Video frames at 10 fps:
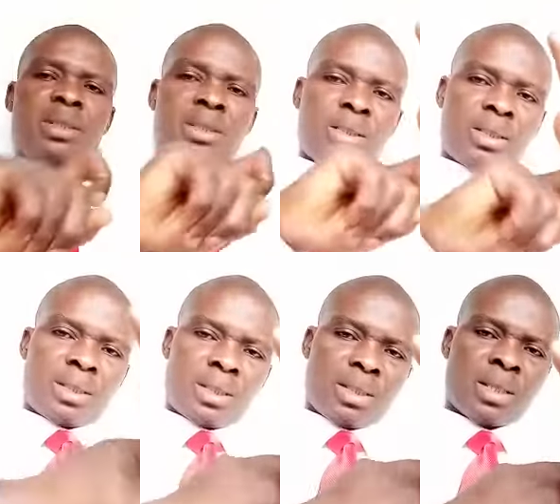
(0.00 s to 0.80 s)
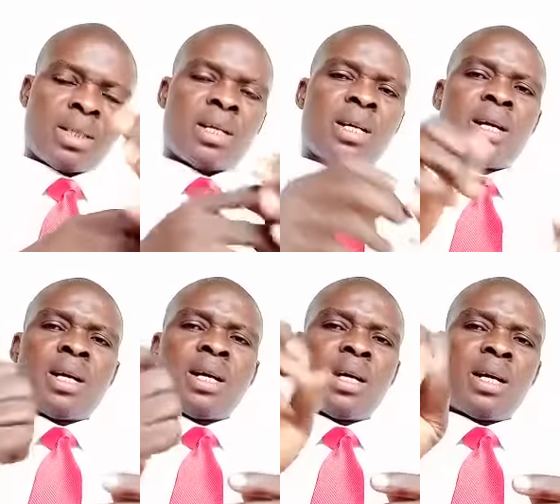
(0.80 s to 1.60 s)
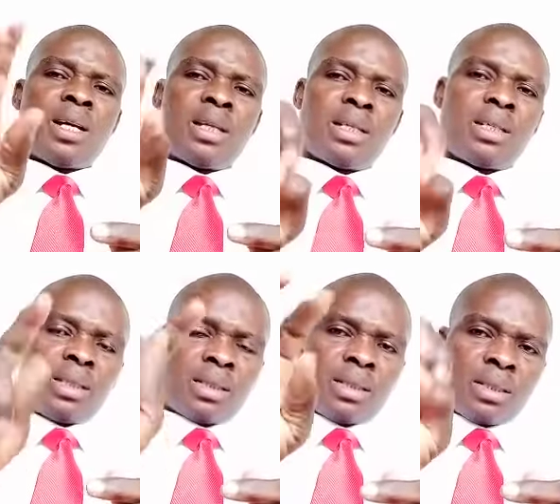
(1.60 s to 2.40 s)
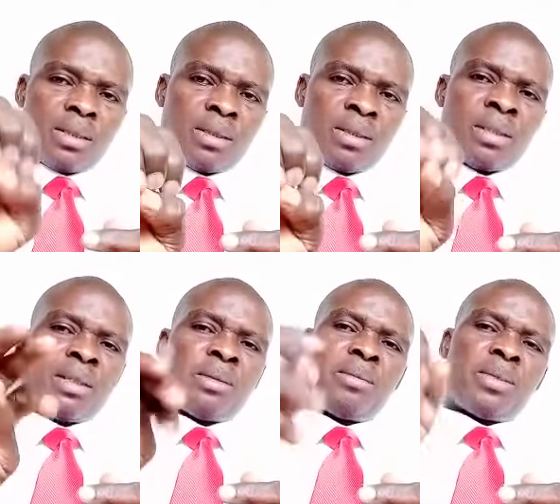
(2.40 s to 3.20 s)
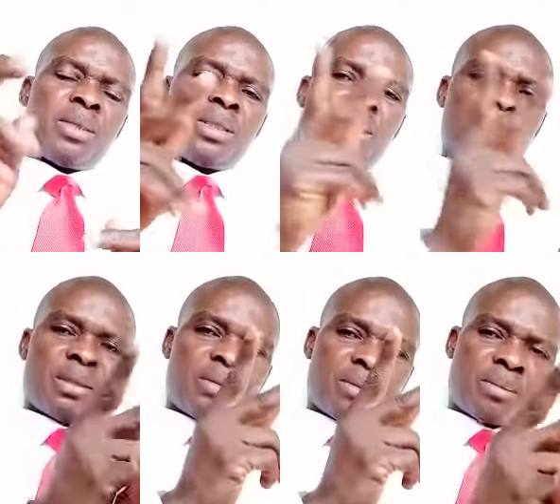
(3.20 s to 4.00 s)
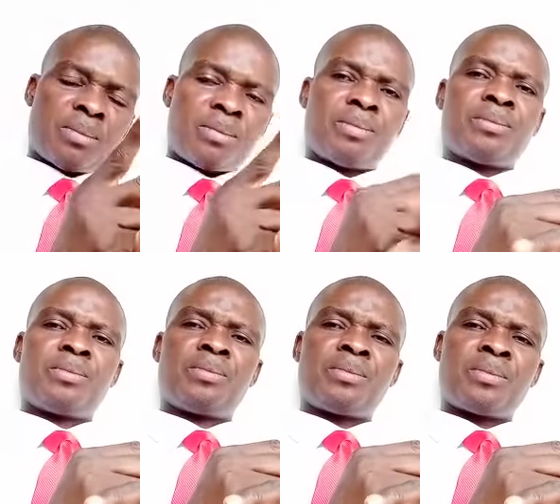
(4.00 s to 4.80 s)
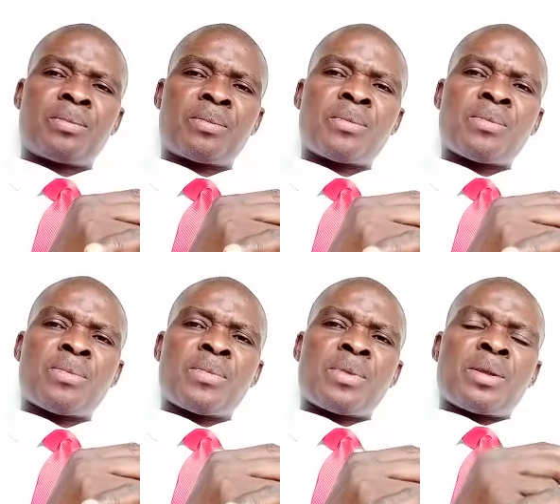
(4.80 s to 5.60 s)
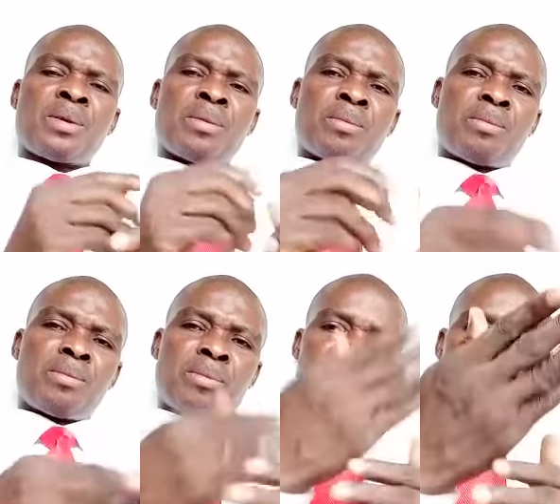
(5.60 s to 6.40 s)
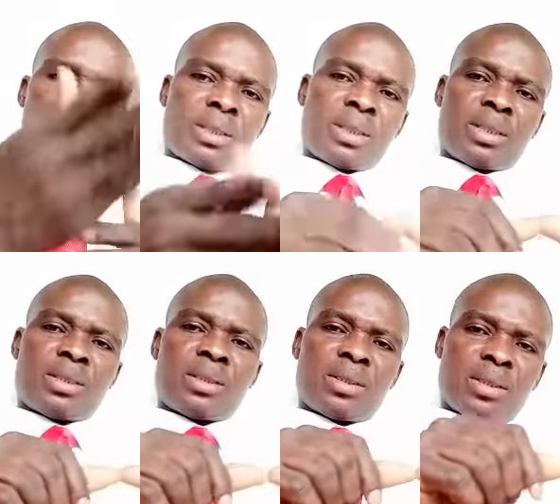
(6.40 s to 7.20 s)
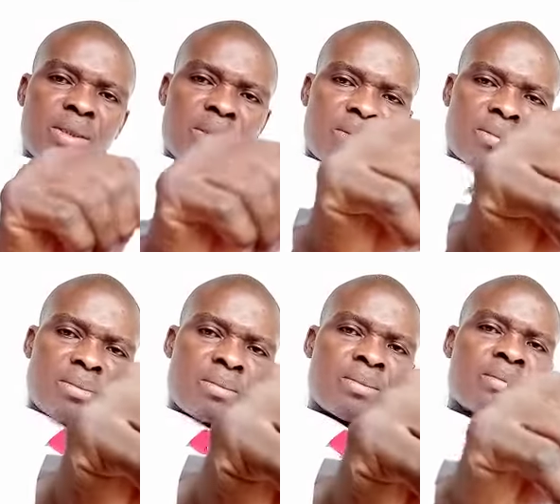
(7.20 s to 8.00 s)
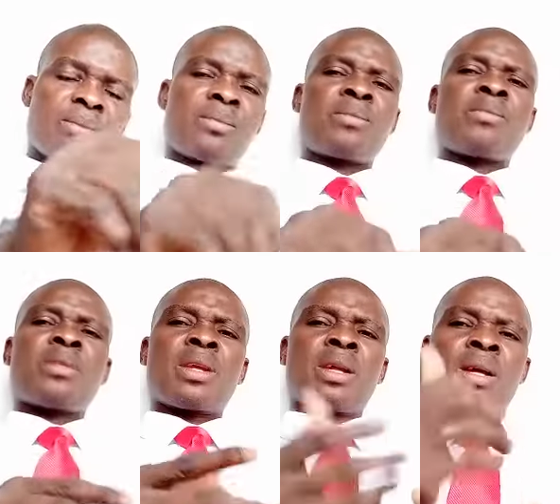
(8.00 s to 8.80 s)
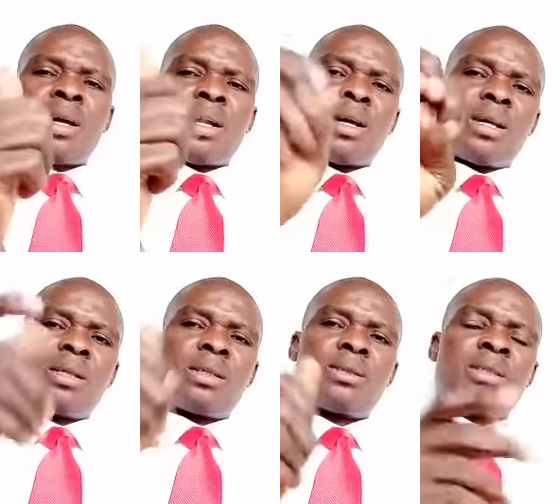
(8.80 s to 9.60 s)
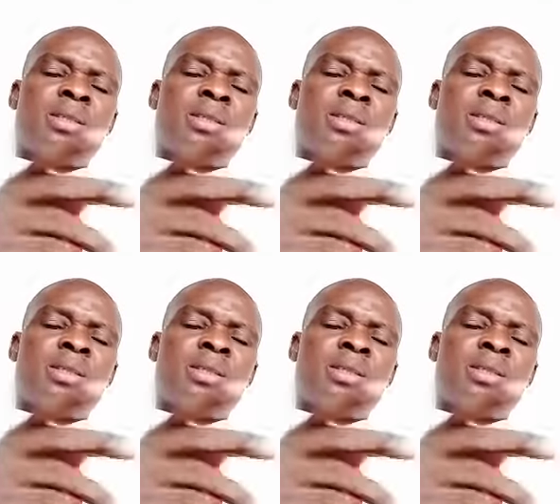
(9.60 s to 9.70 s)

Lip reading: active; is kept, passive; present continuous, is keeping, active; is being kept,